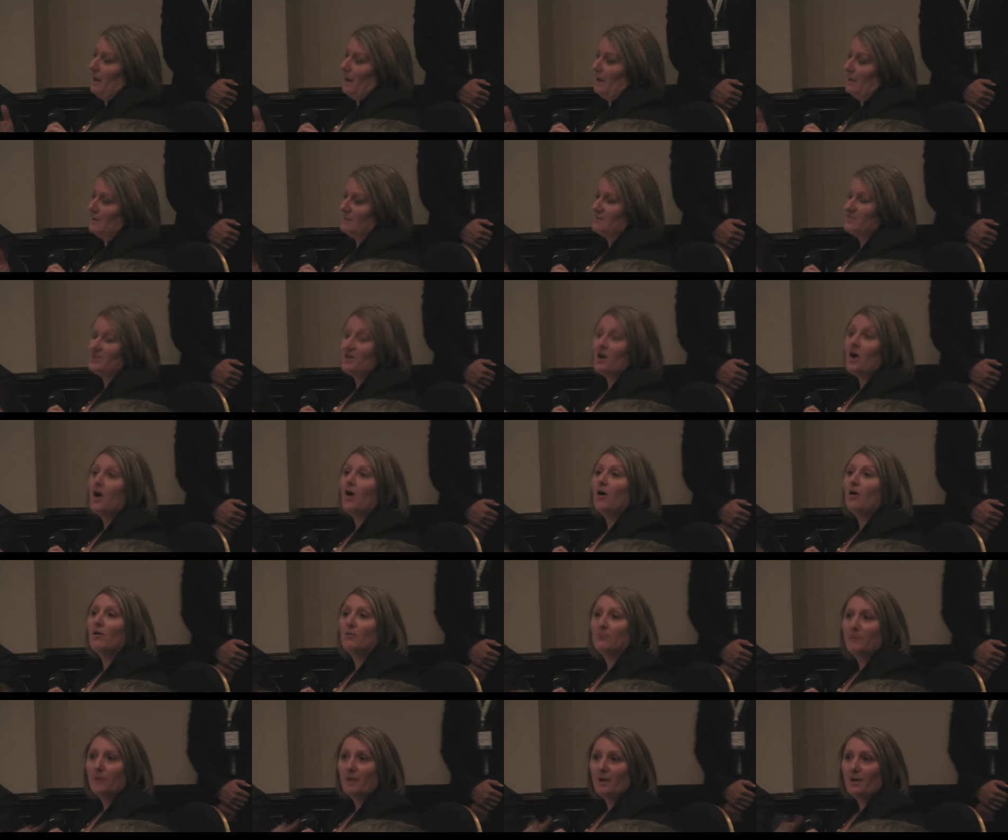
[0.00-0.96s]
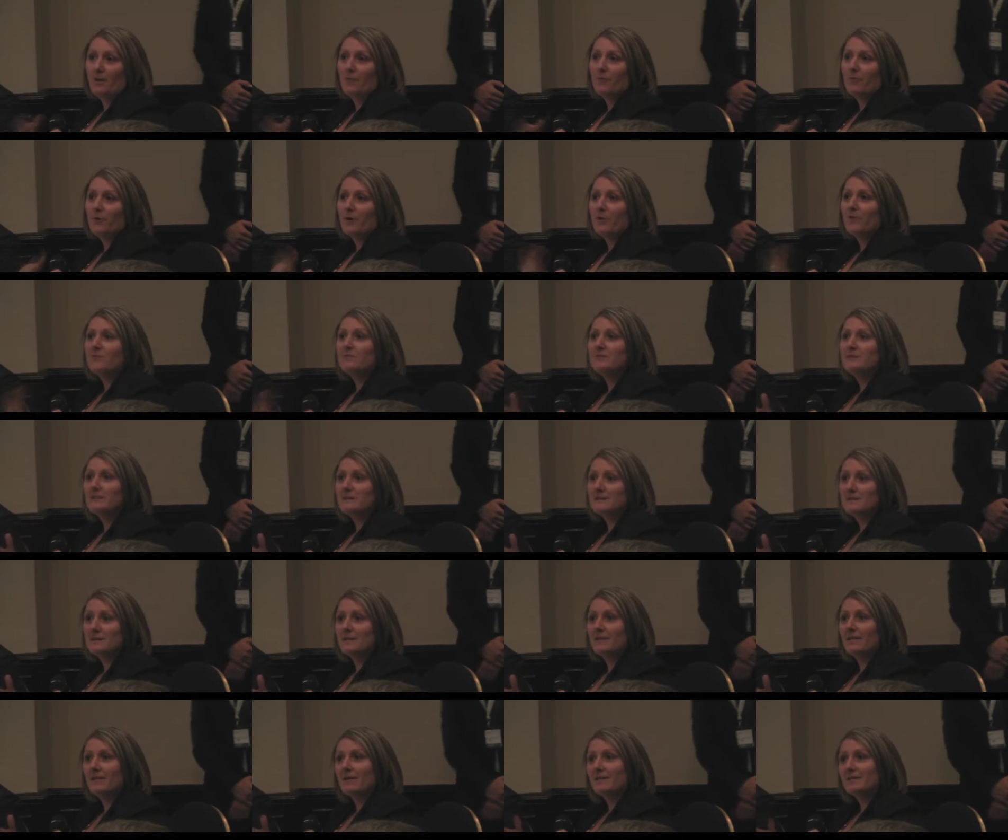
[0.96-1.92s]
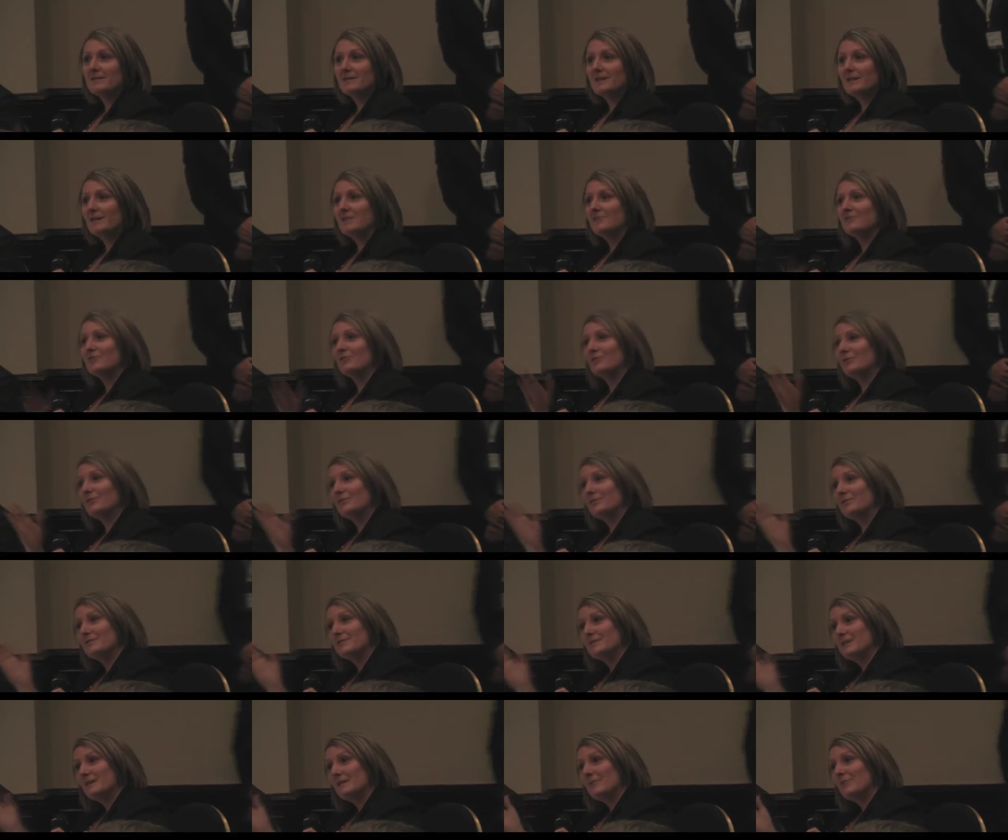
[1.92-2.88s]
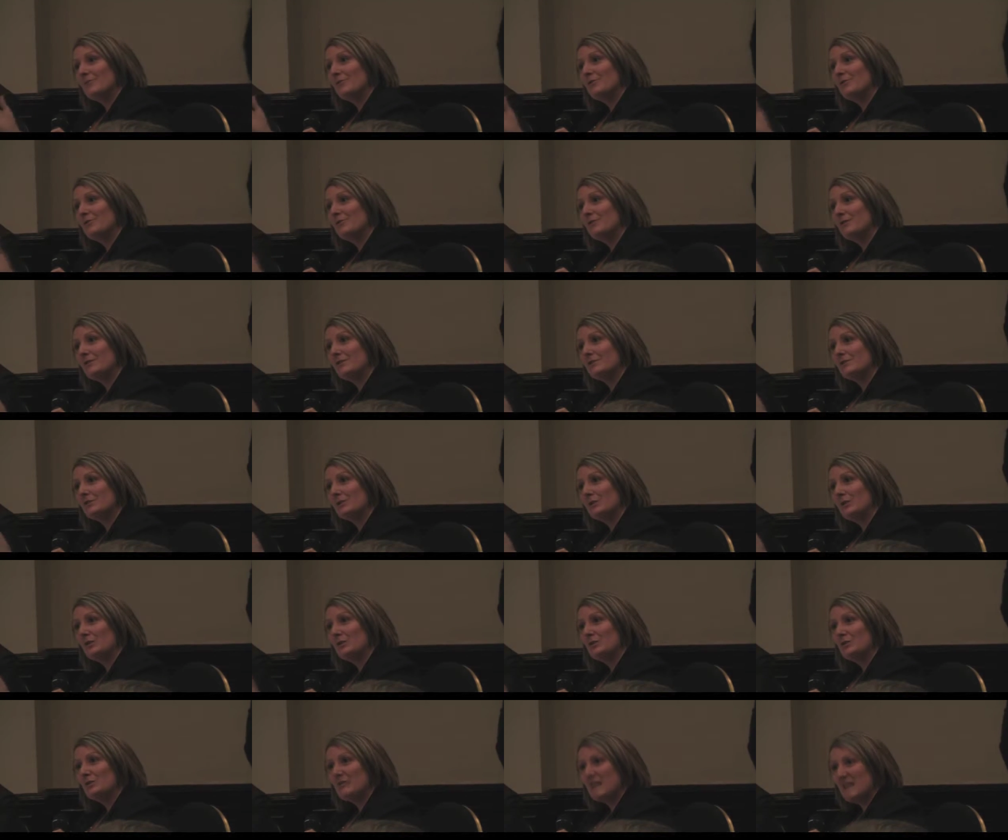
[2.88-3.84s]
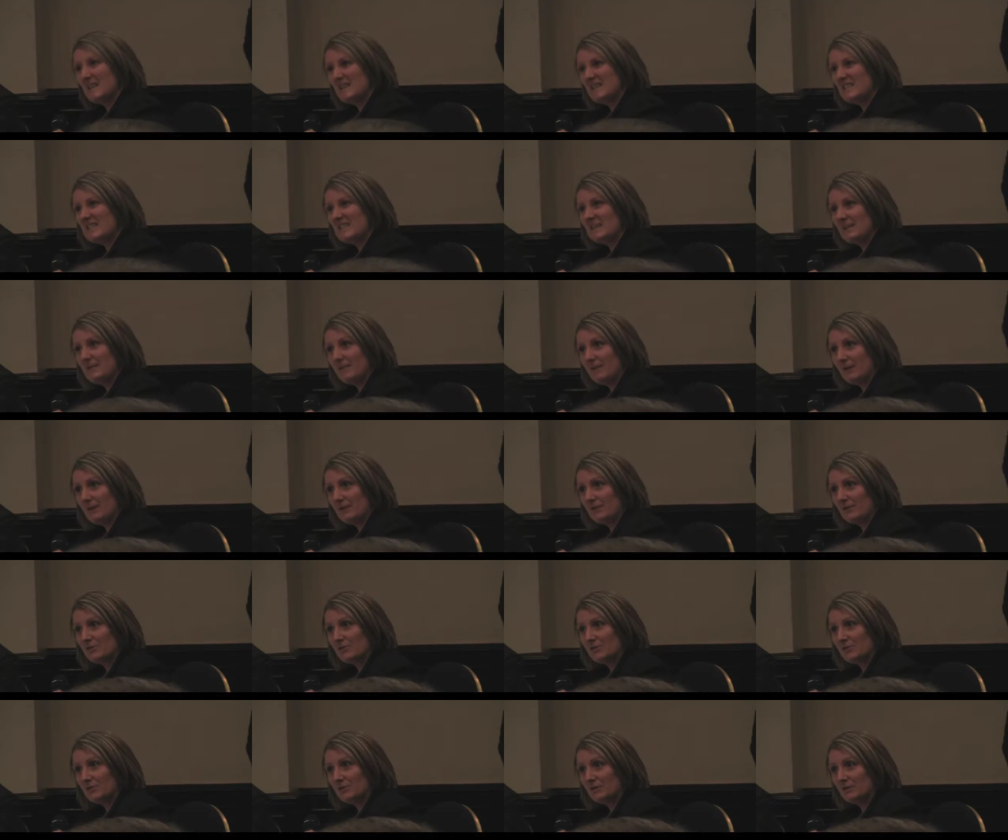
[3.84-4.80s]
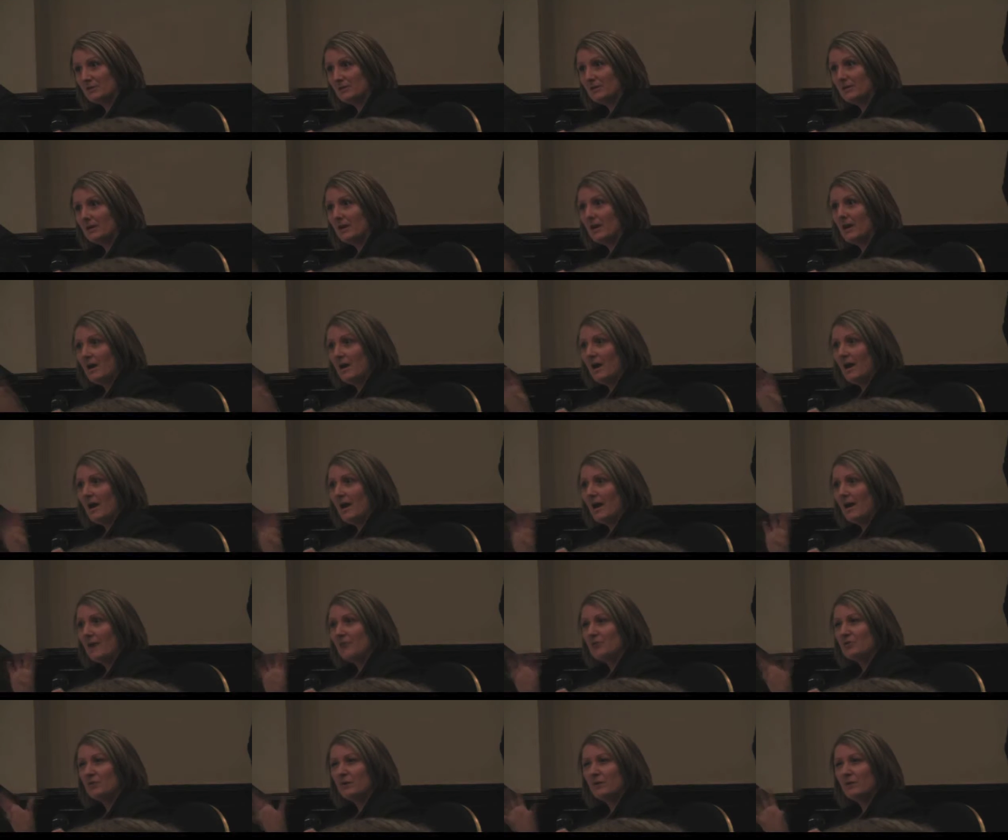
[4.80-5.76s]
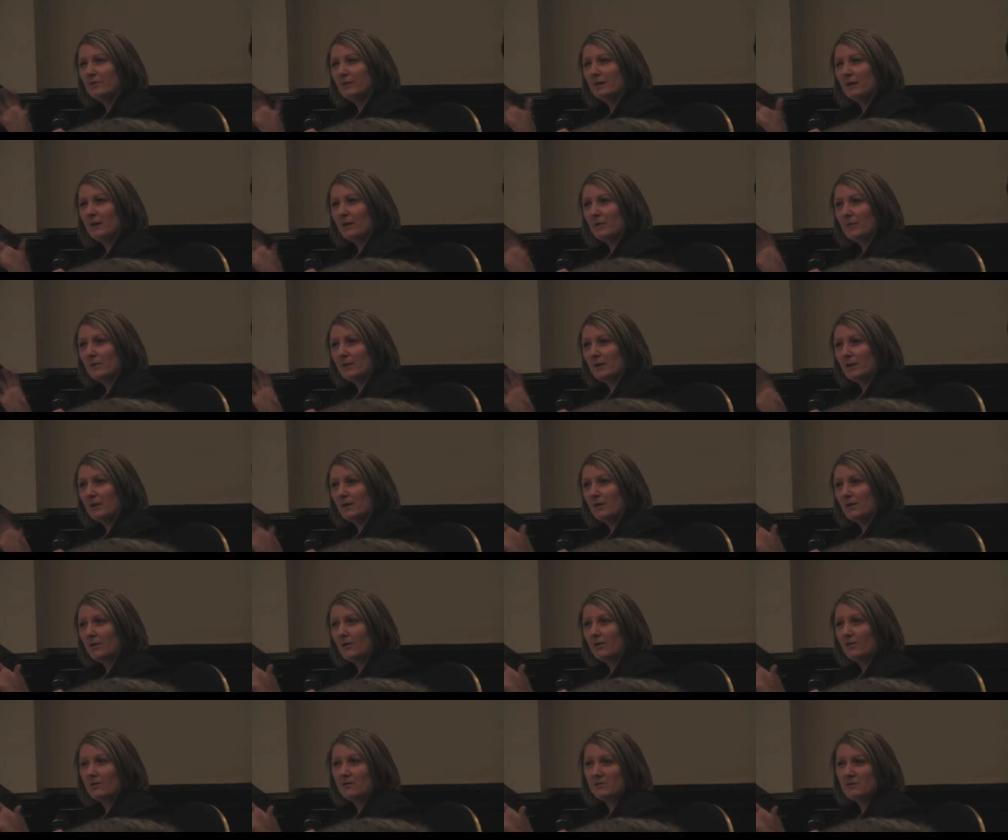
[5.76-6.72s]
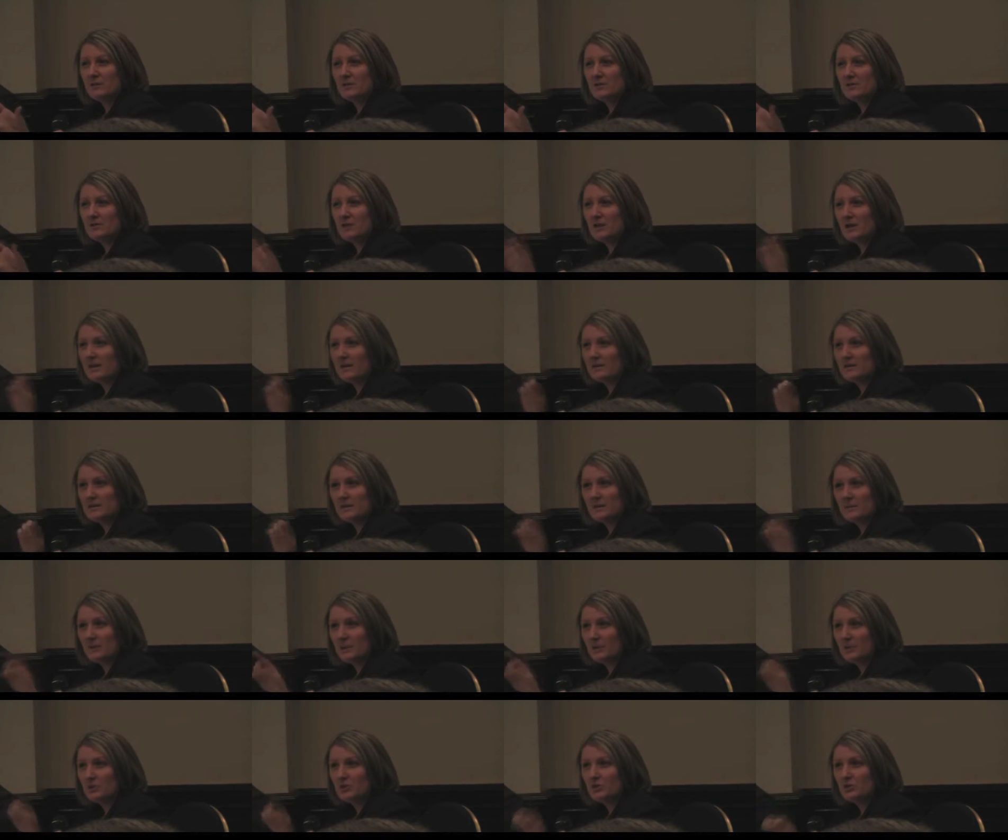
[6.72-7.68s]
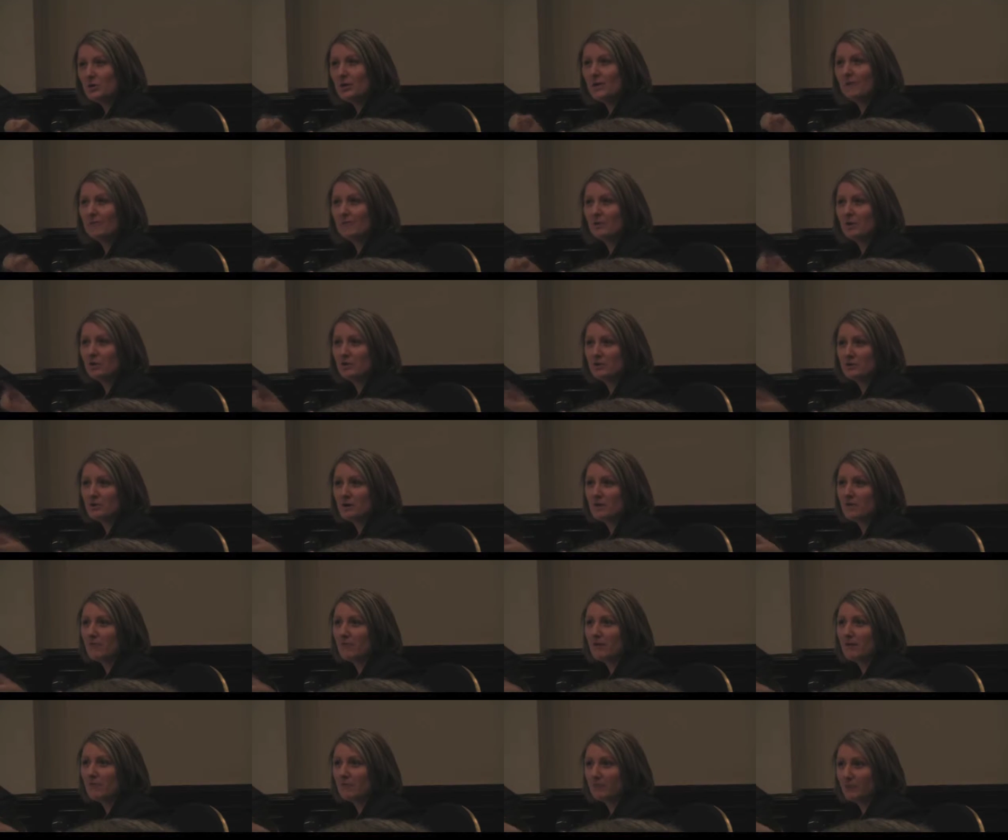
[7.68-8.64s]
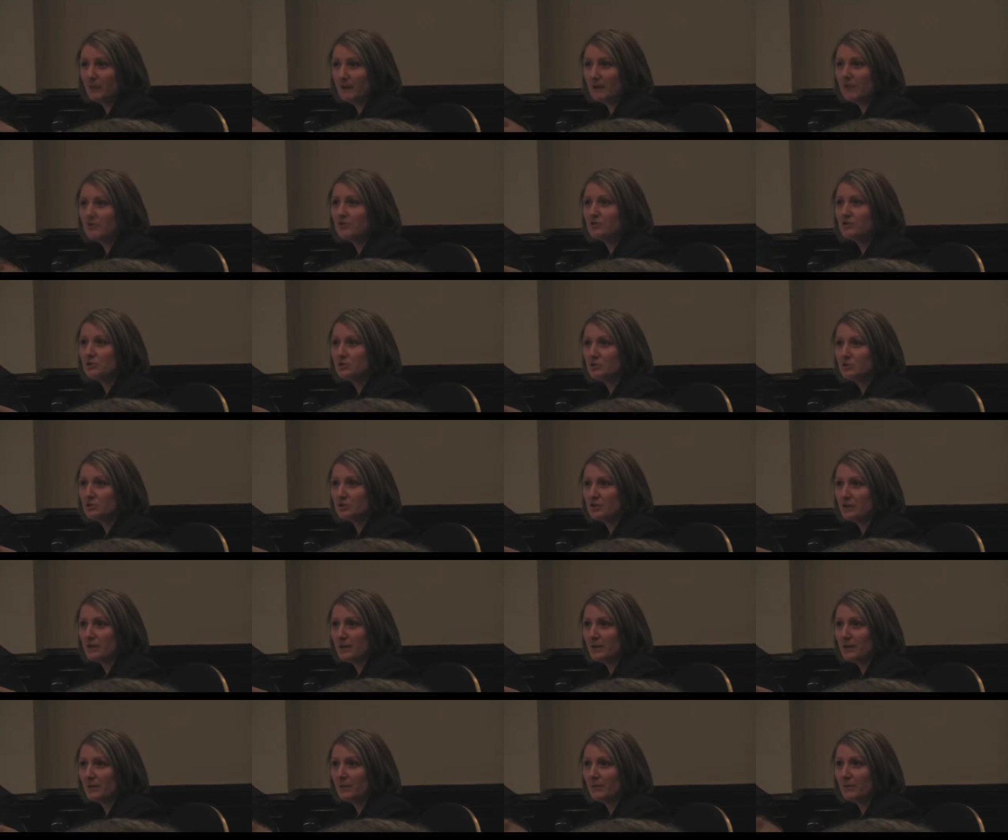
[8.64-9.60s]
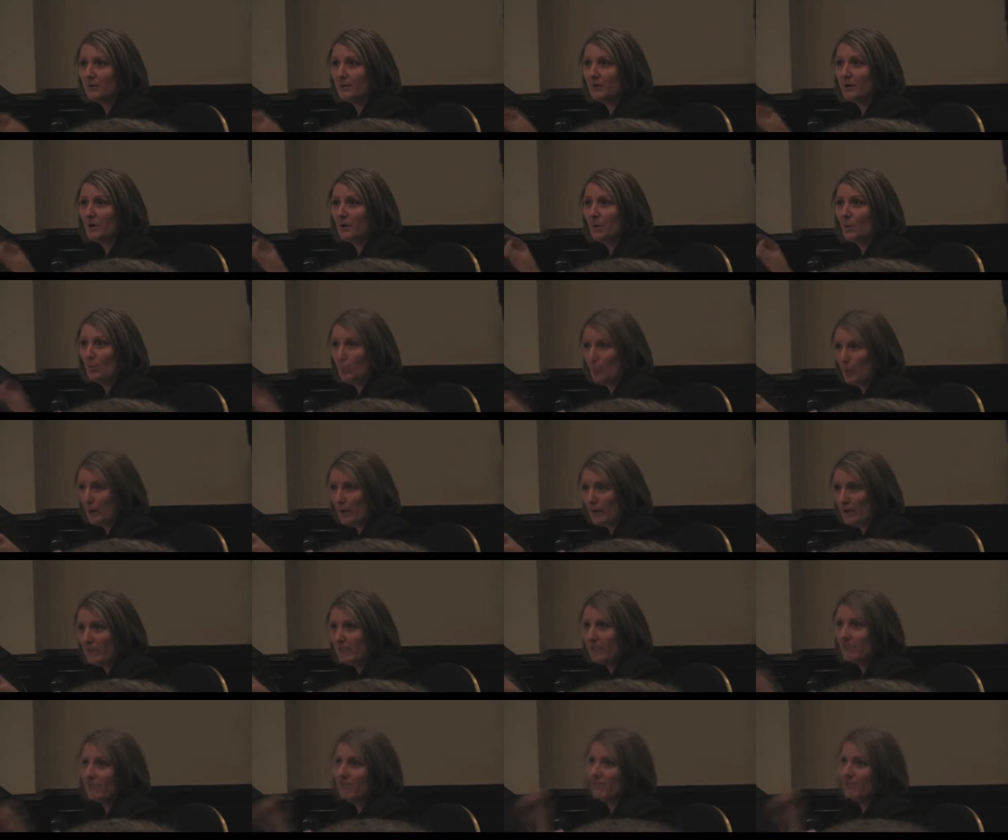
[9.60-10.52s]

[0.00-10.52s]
staff that are processing that data, and obviously moving to a utility function, how do you overcome the client confidentiality because you haven't got a direct relationship with